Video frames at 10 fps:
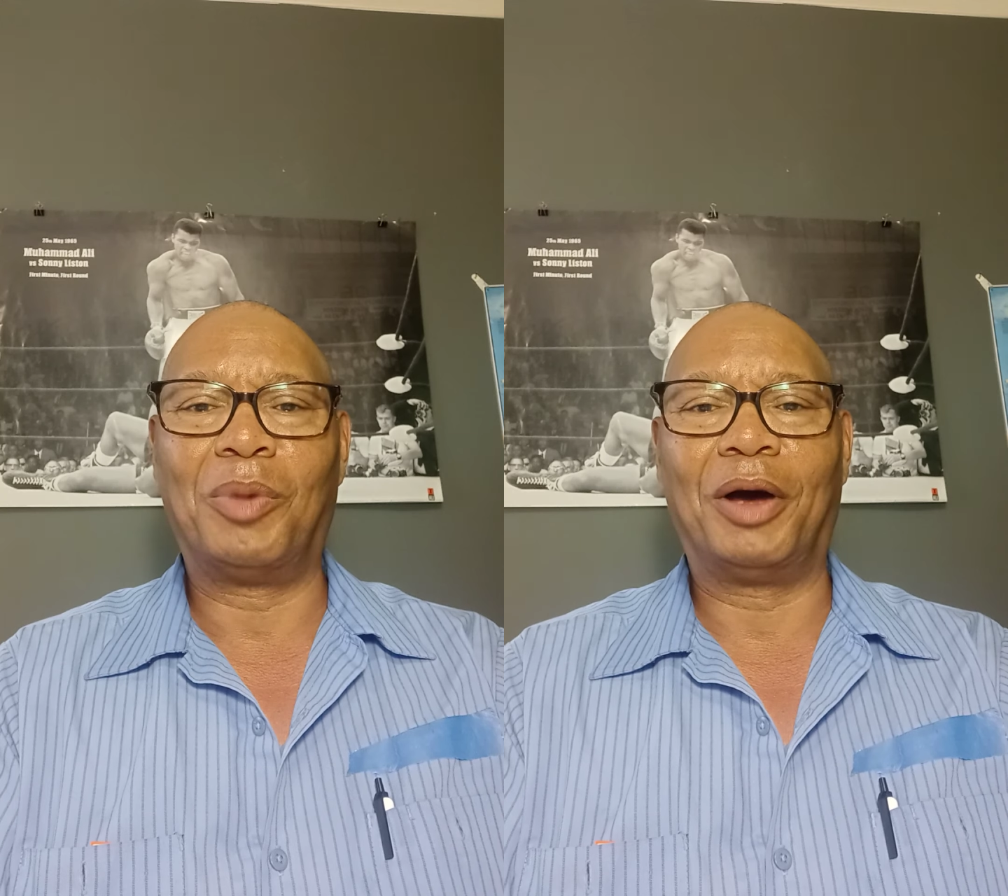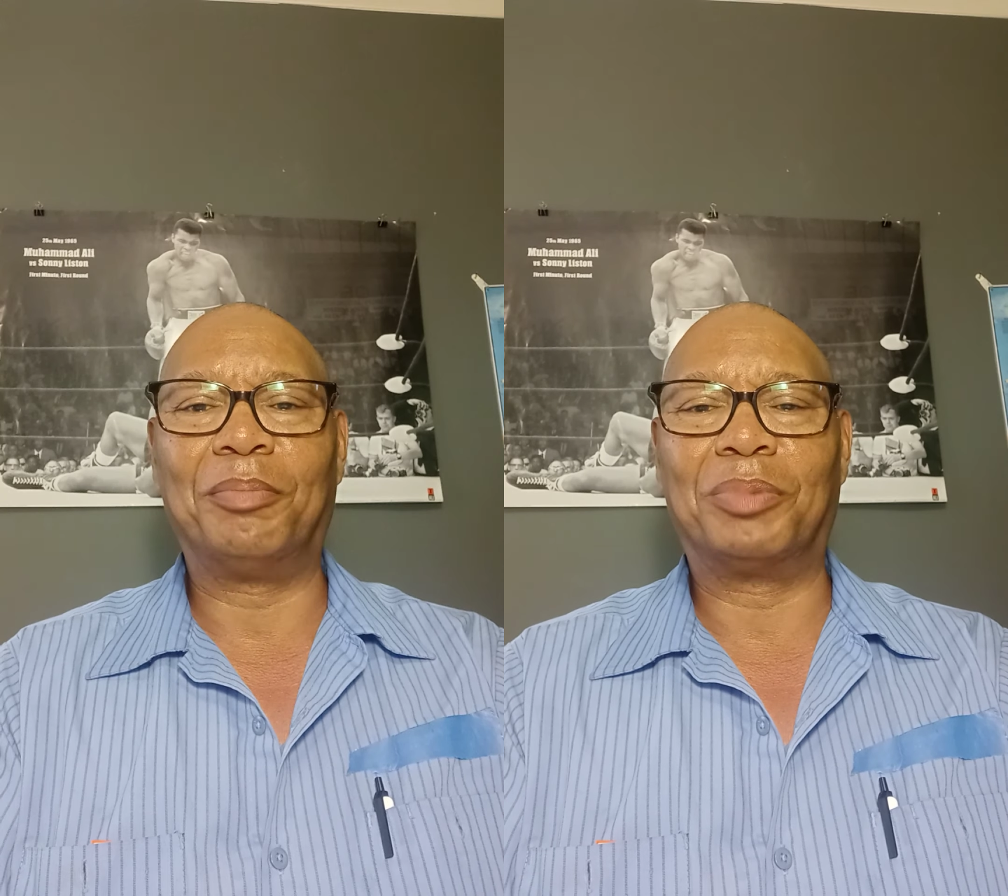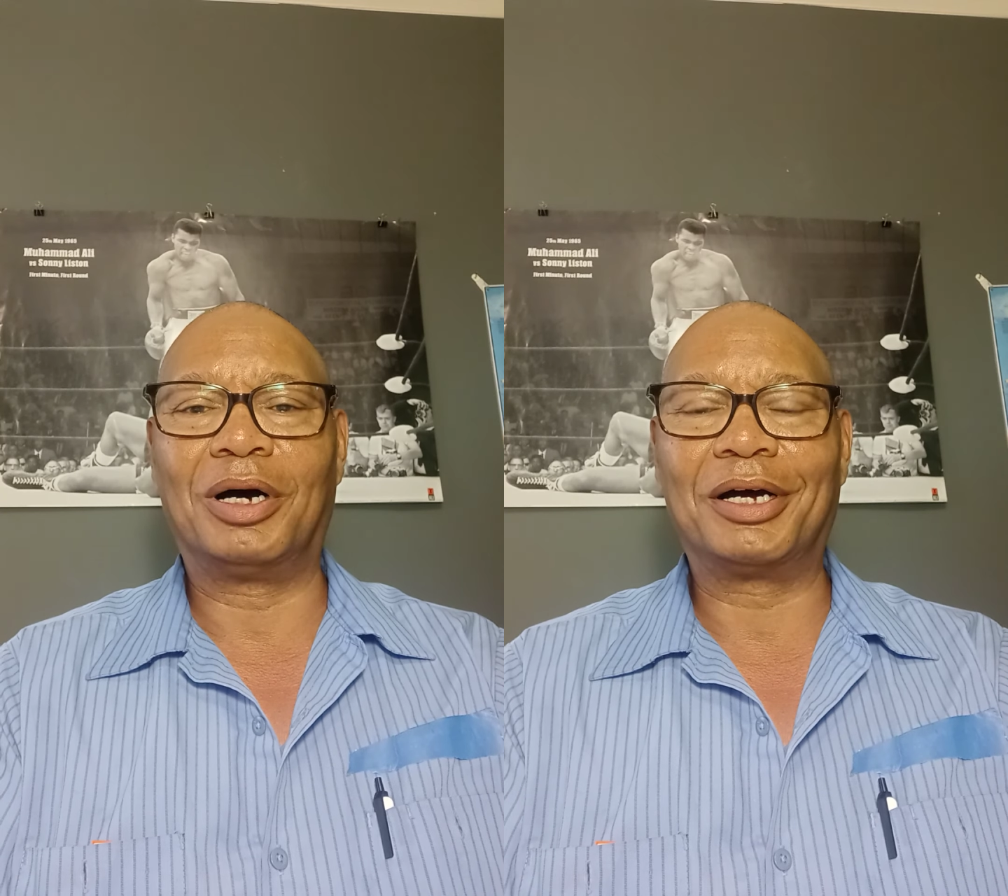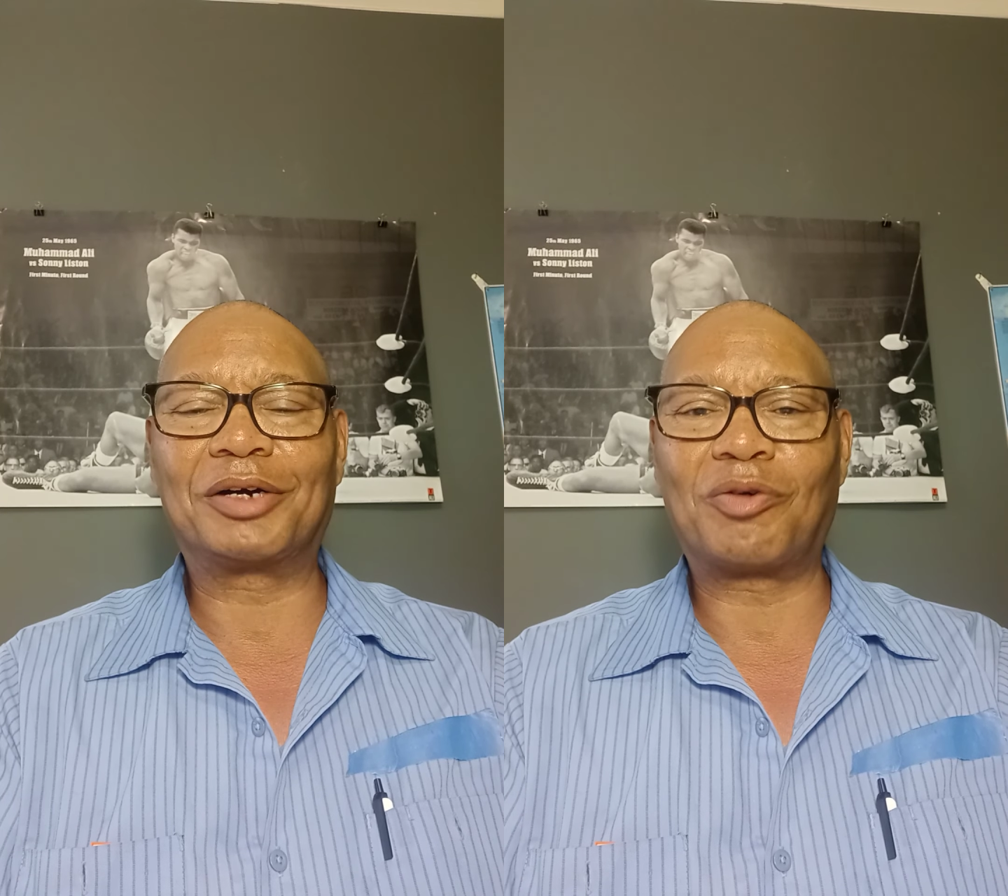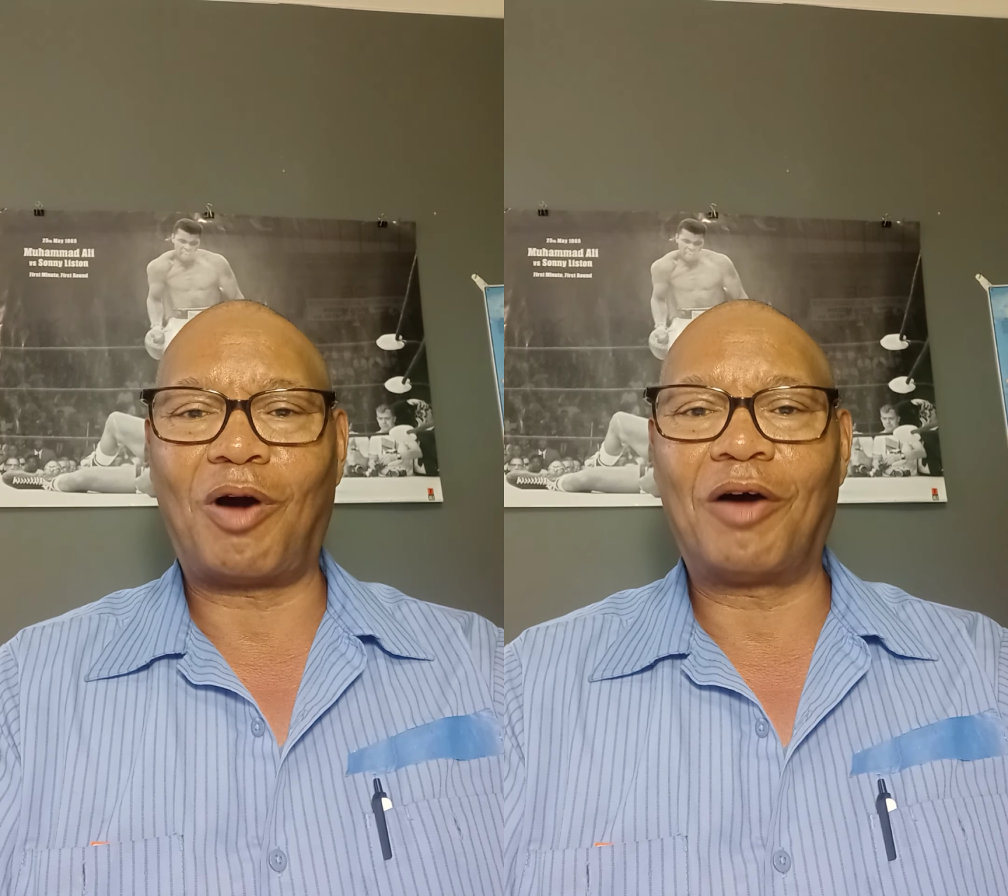but
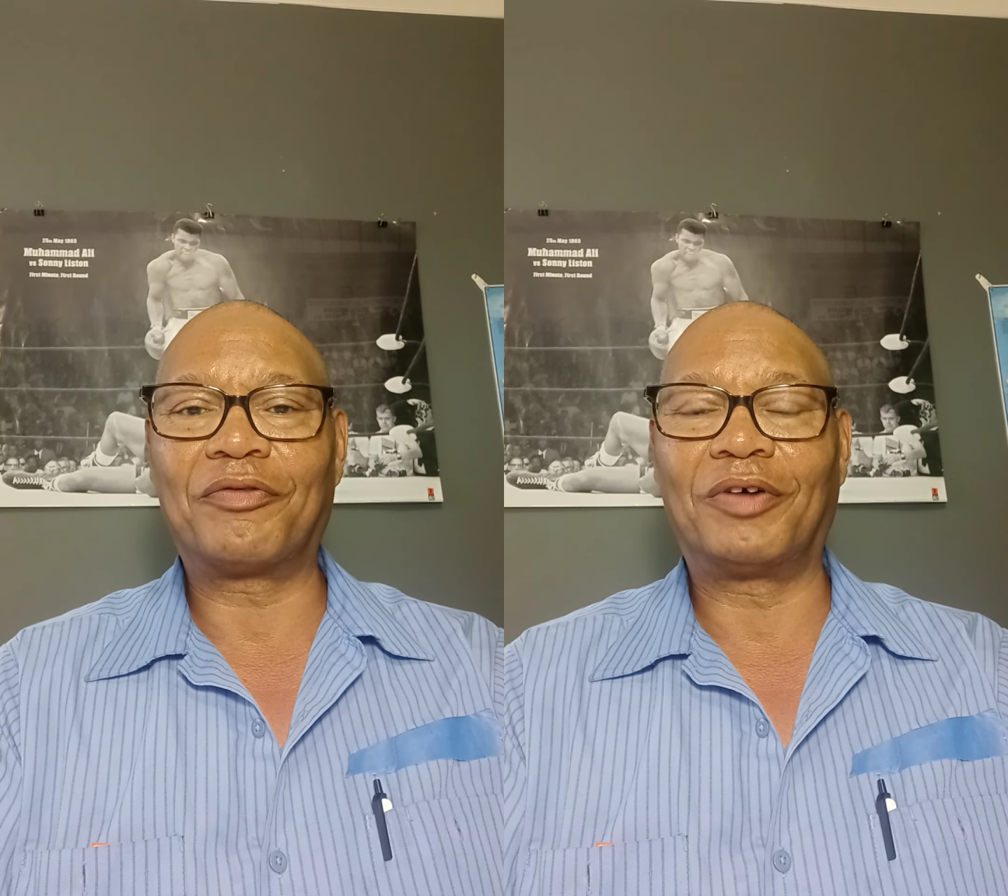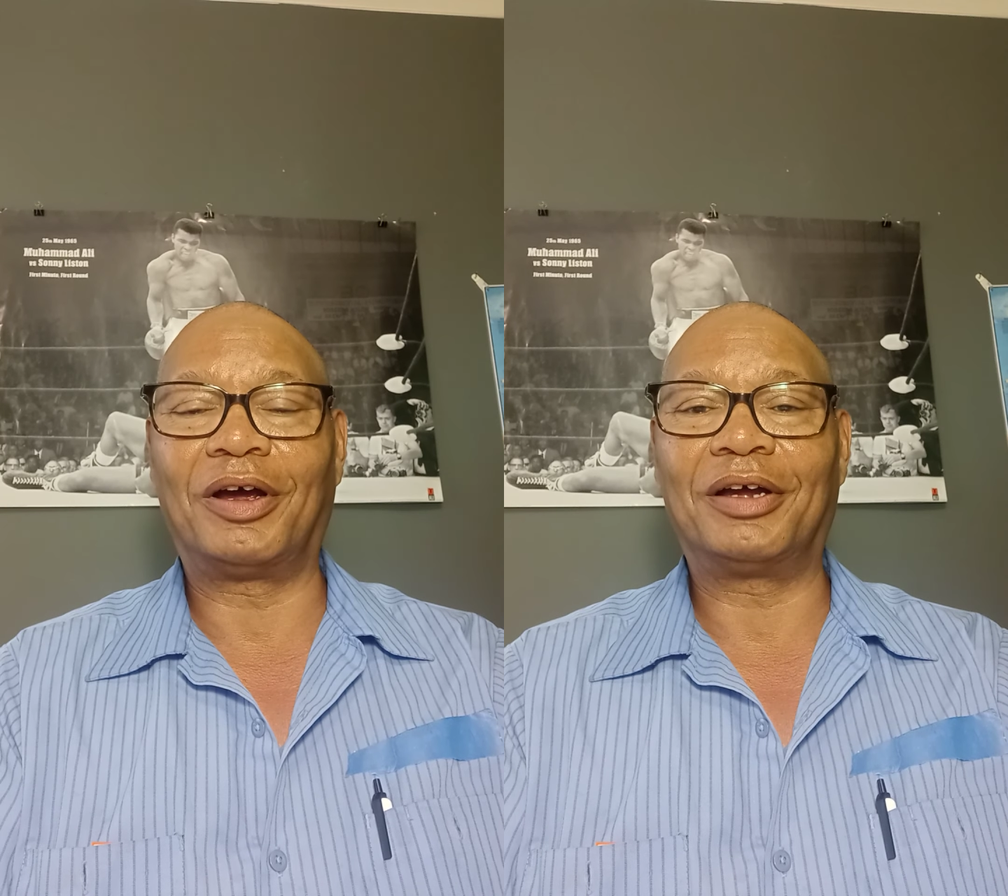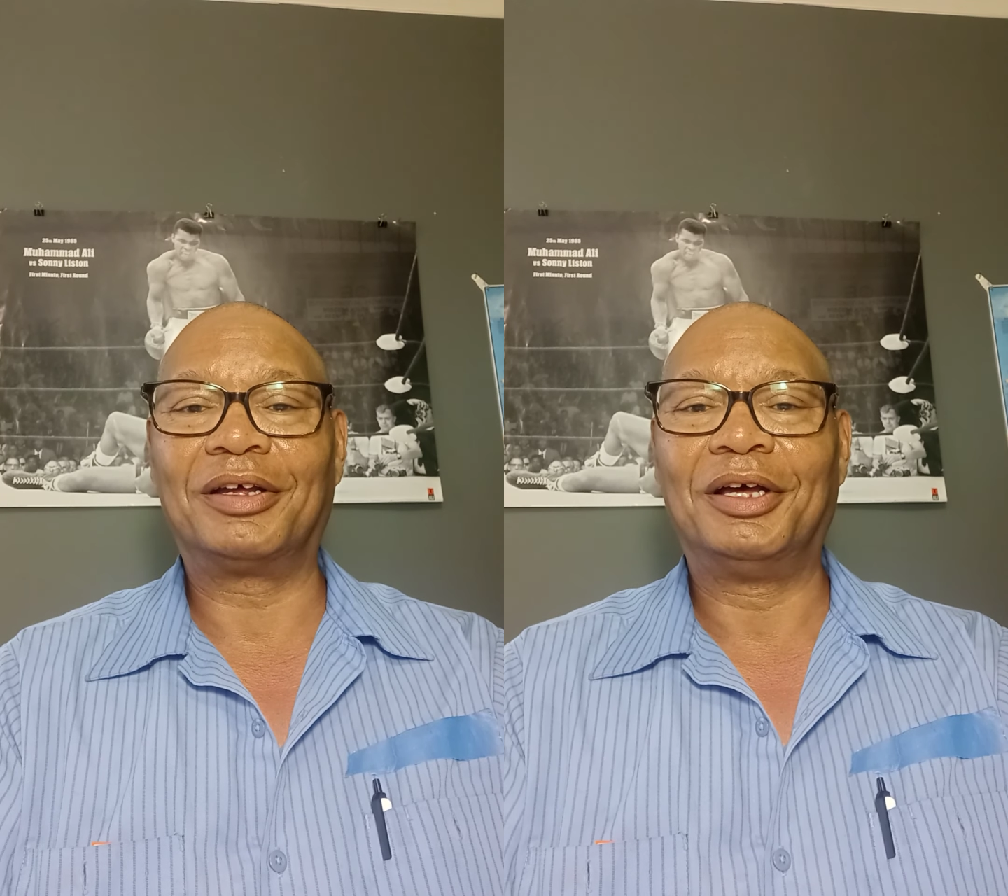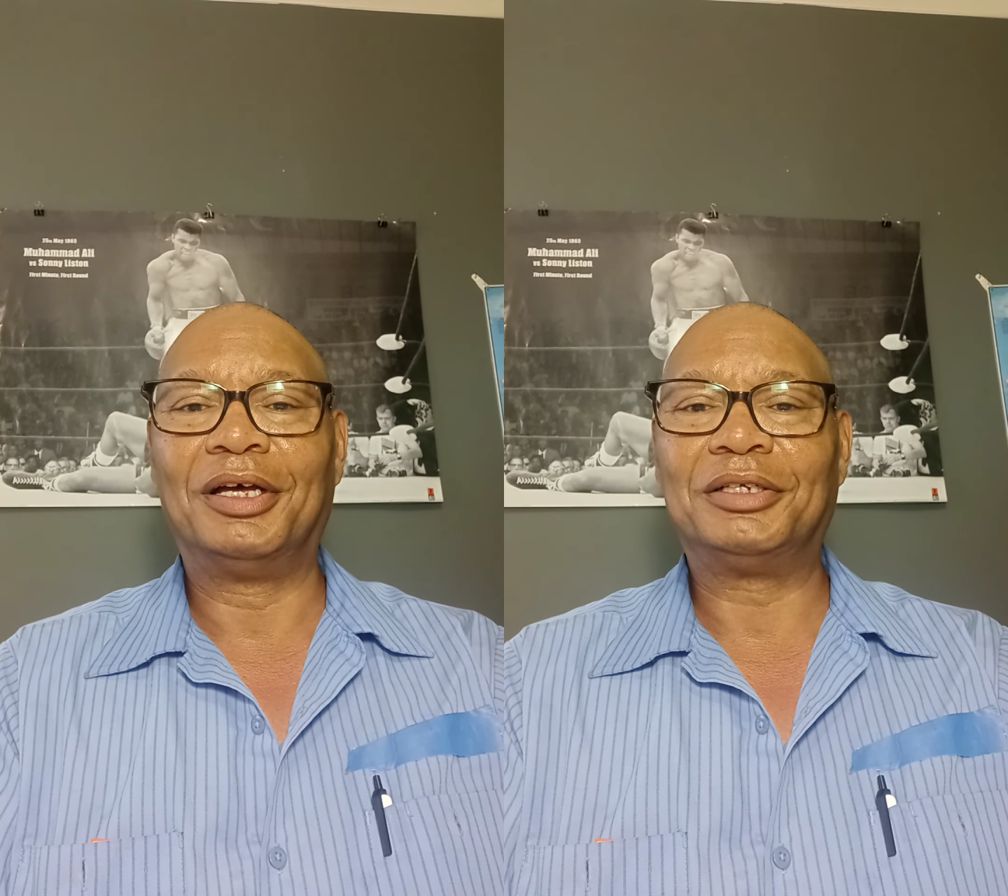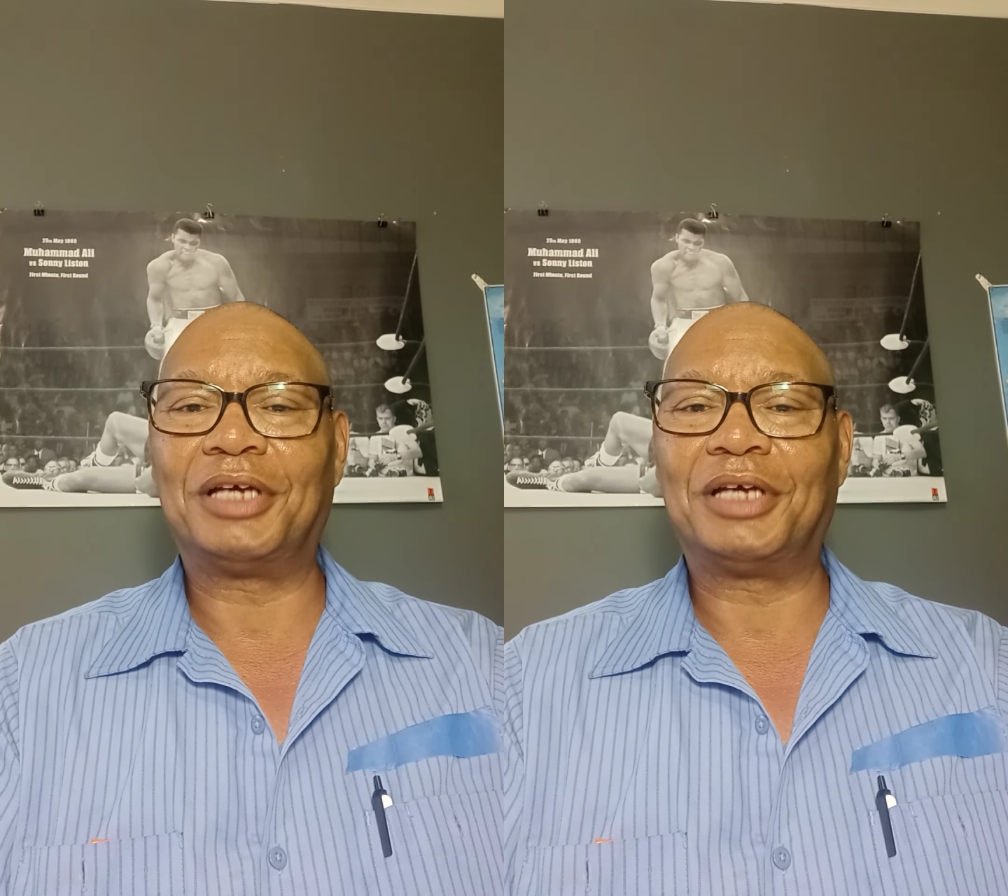Bud Crawford